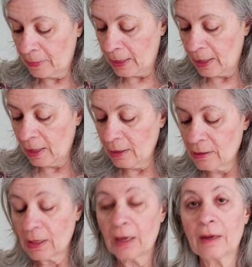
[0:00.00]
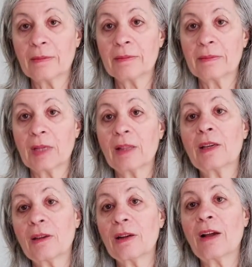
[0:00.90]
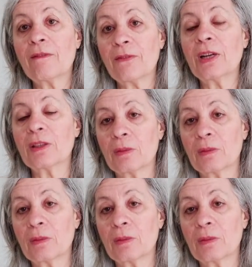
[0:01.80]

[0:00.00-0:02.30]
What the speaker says: And I think you're gonna have fun.